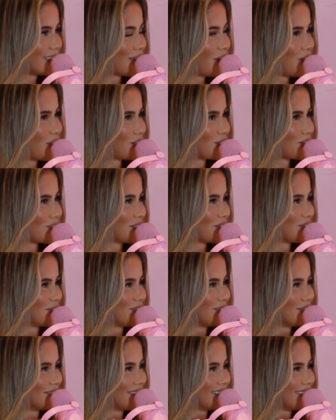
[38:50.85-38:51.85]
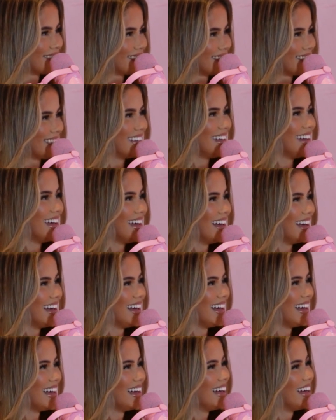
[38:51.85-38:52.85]
All of them. Is
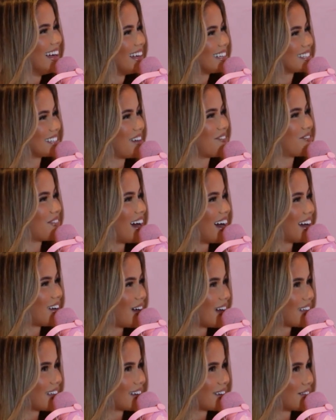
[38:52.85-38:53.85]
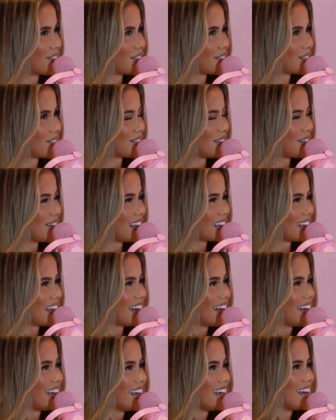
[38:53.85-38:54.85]
that bad? I think all of them.
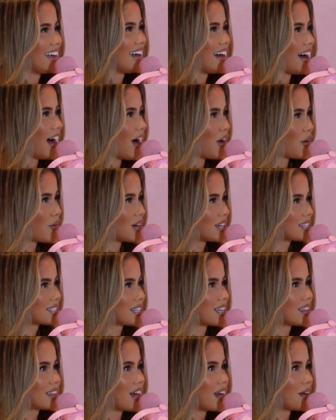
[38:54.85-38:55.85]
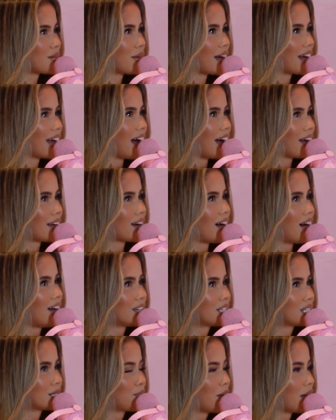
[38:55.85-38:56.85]
I always think that I'm like, I can't
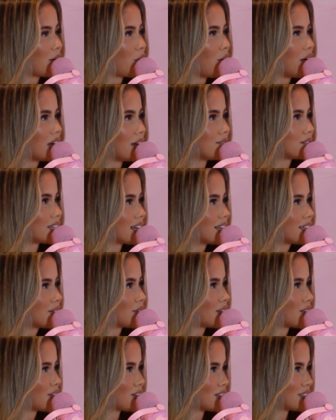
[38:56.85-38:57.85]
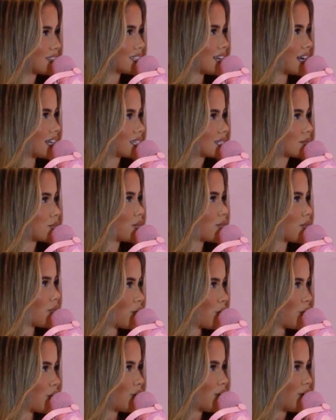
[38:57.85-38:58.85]
just pick one. I've done one of those tests
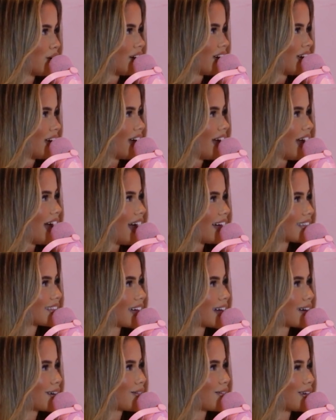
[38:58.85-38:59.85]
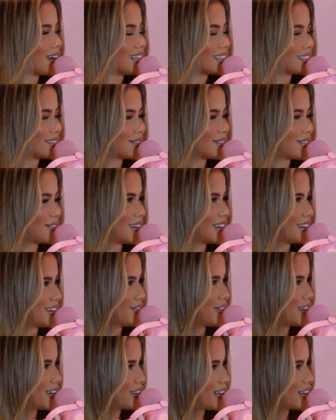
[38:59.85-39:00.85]
before, and like when
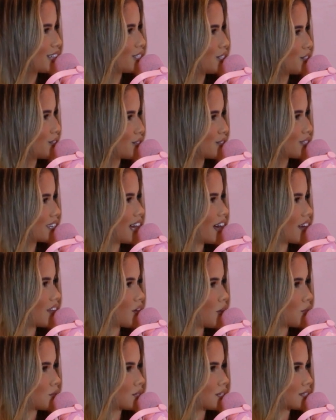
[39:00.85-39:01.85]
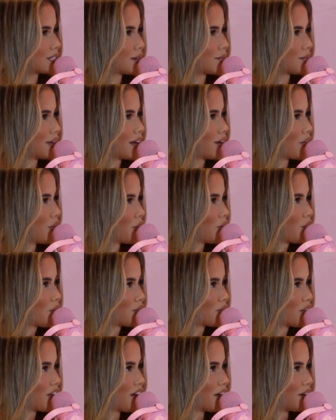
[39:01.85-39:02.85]
you're like choosing out of the options, I'm like all of them.